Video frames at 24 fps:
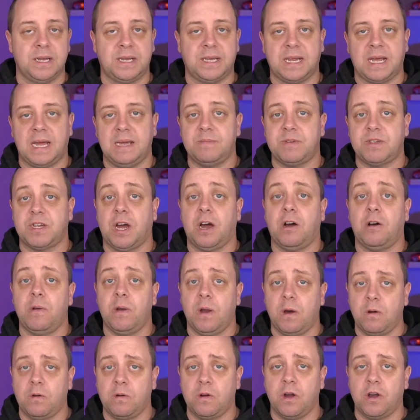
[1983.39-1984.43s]
times how
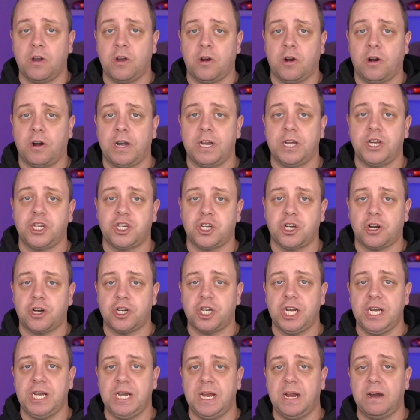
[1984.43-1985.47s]
long a car is
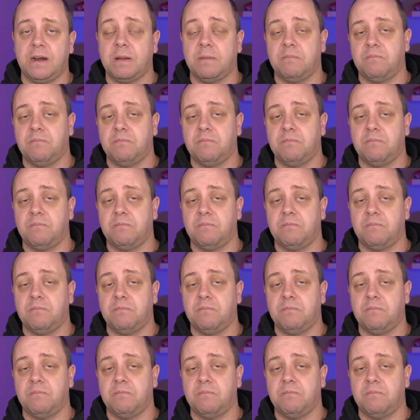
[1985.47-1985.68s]
charging there.